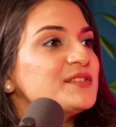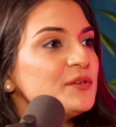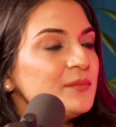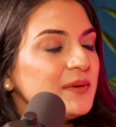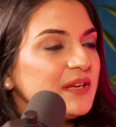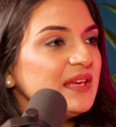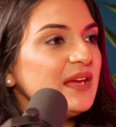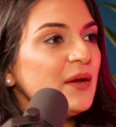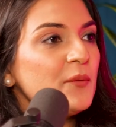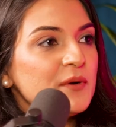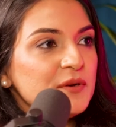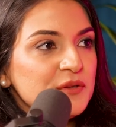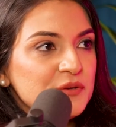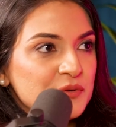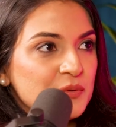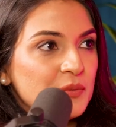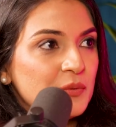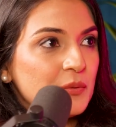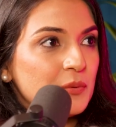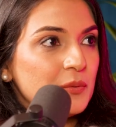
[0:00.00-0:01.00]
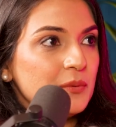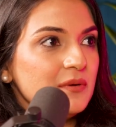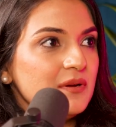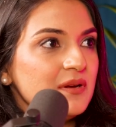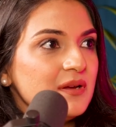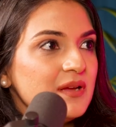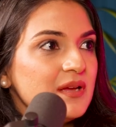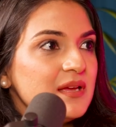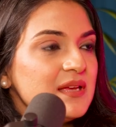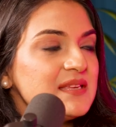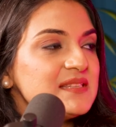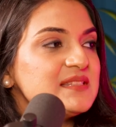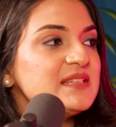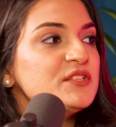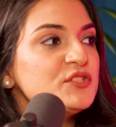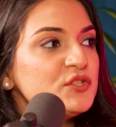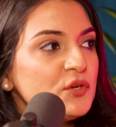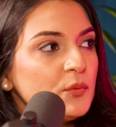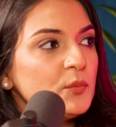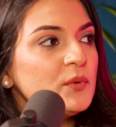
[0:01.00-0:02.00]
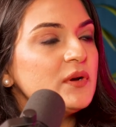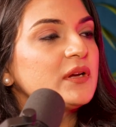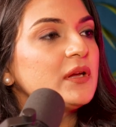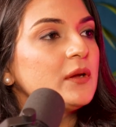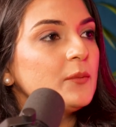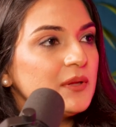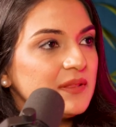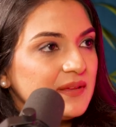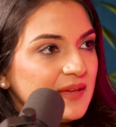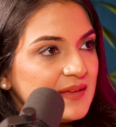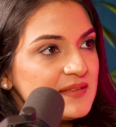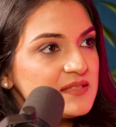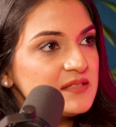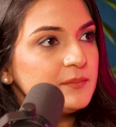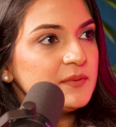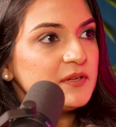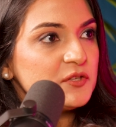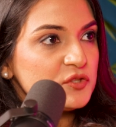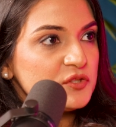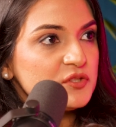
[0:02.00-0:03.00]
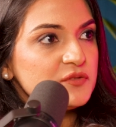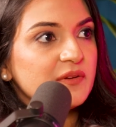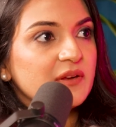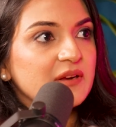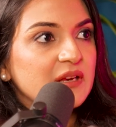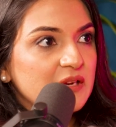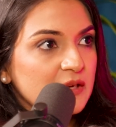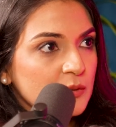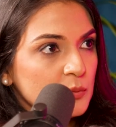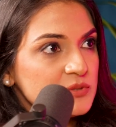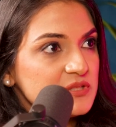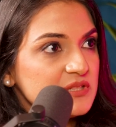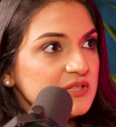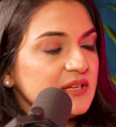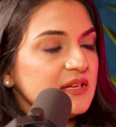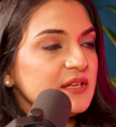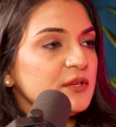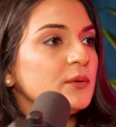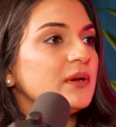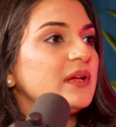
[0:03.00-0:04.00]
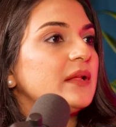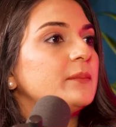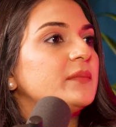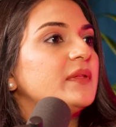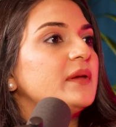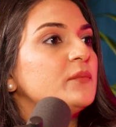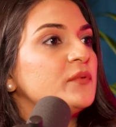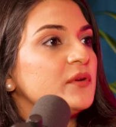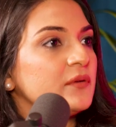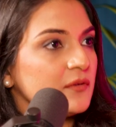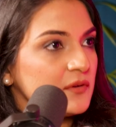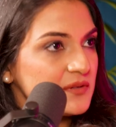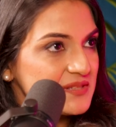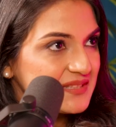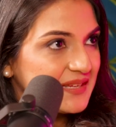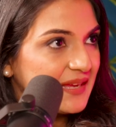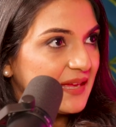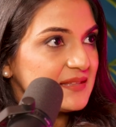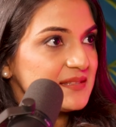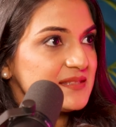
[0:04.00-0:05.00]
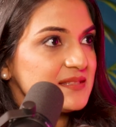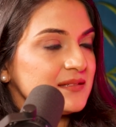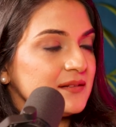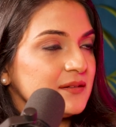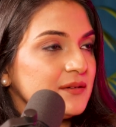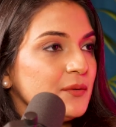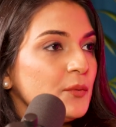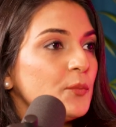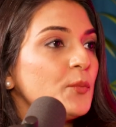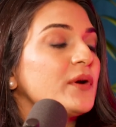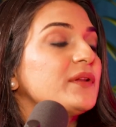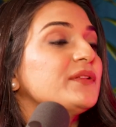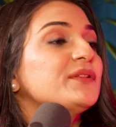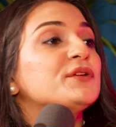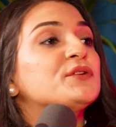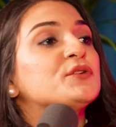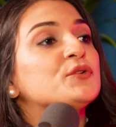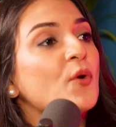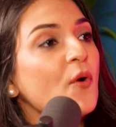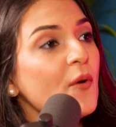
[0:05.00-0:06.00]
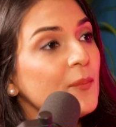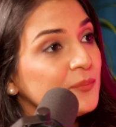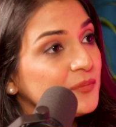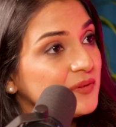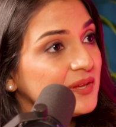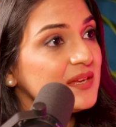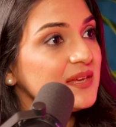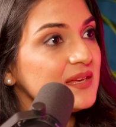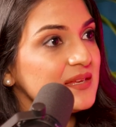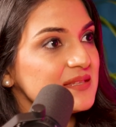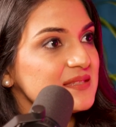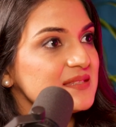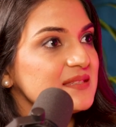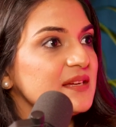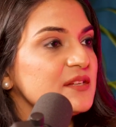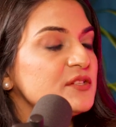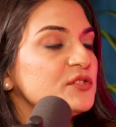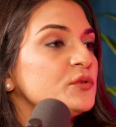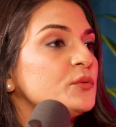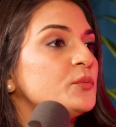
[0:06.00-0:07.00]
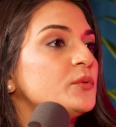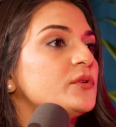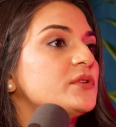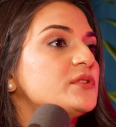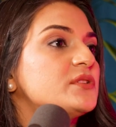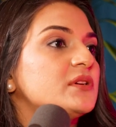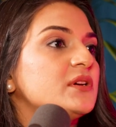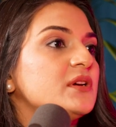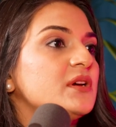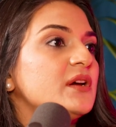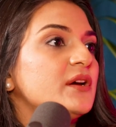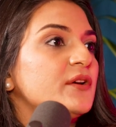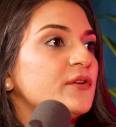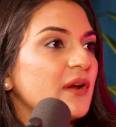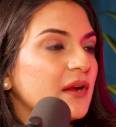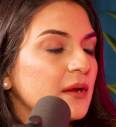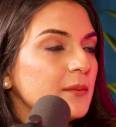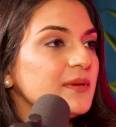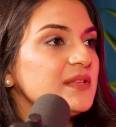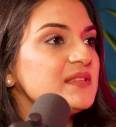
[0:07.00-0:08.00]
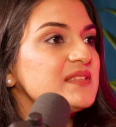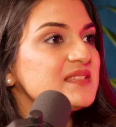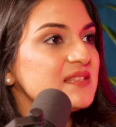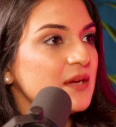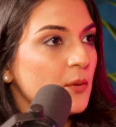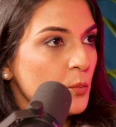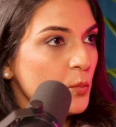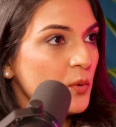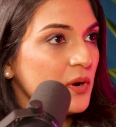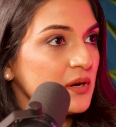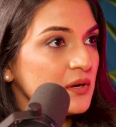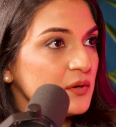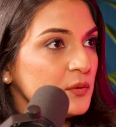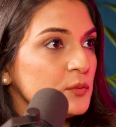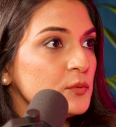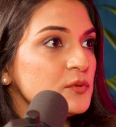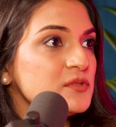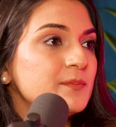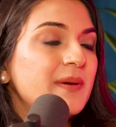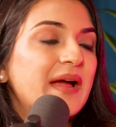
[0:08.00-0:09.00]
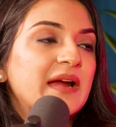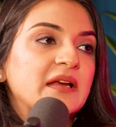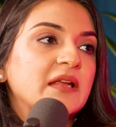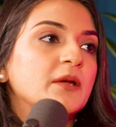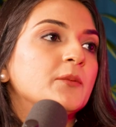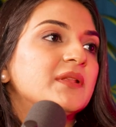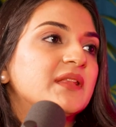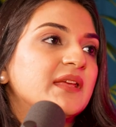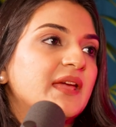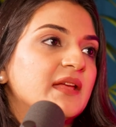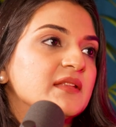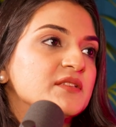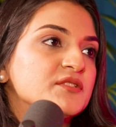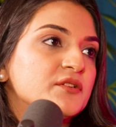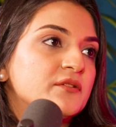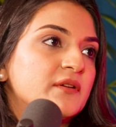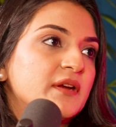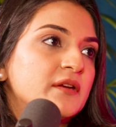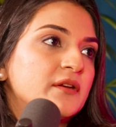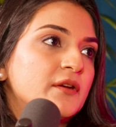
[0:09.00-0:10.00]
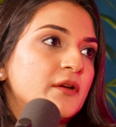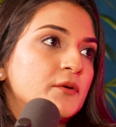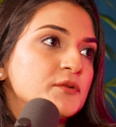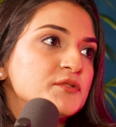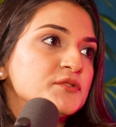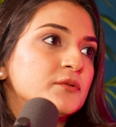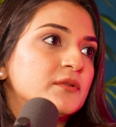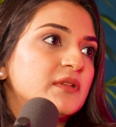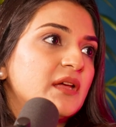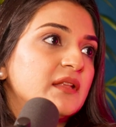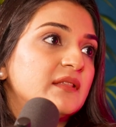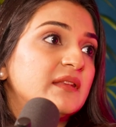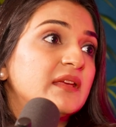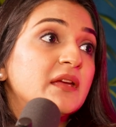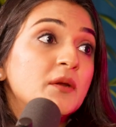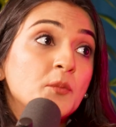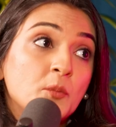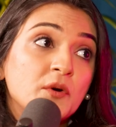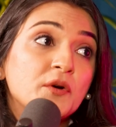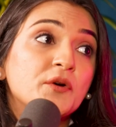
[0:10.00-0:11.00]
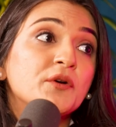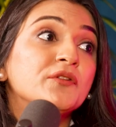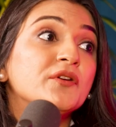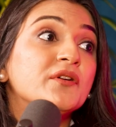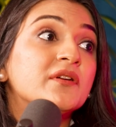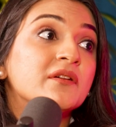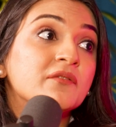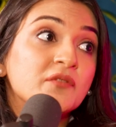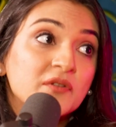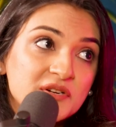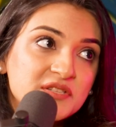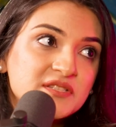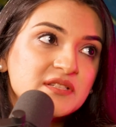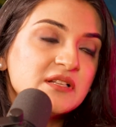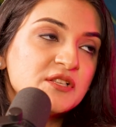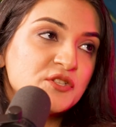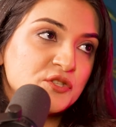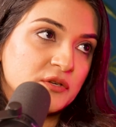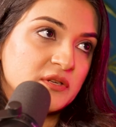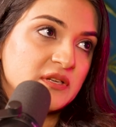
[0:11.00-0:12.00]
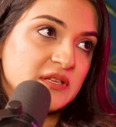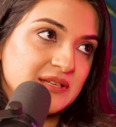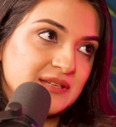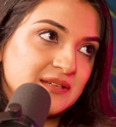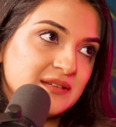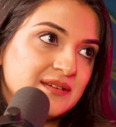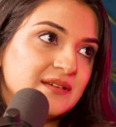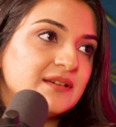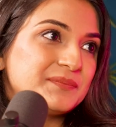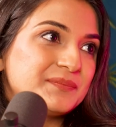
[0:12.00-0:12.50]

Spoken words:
So Mickey, I want to know, since you're working with cancer patients very closely and you help them reverse cancer, what are the top things that you would recommend someone who's battling with cancer right now so that they can work on their reversal journey?